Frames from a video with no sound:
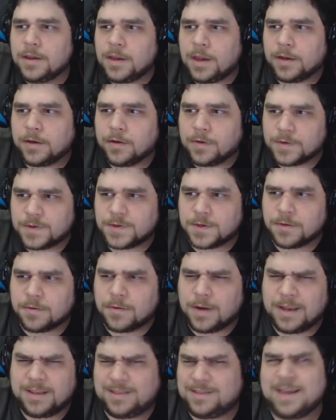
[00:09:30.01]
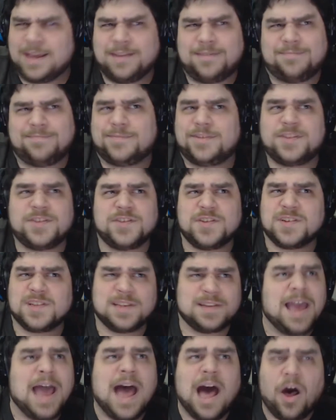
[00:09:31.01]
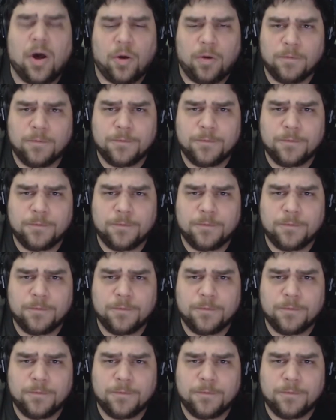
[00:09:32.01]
and also I just used a towel